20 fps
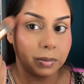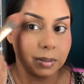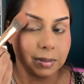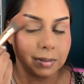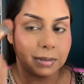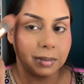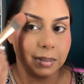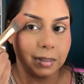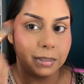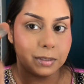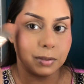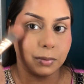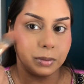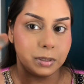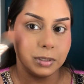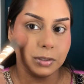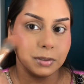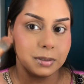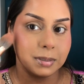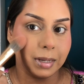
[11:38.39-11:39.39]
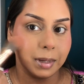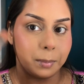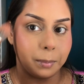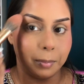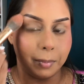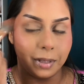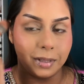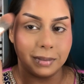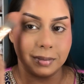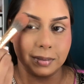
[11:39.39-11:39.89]
It's literally just like
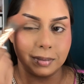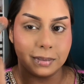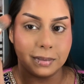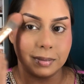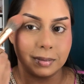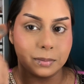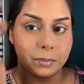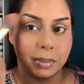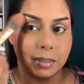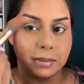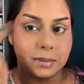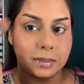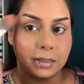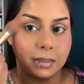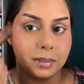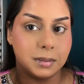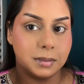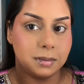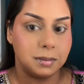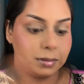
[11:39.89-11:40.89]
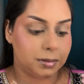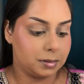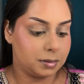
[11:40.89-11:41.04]
melting into my skin.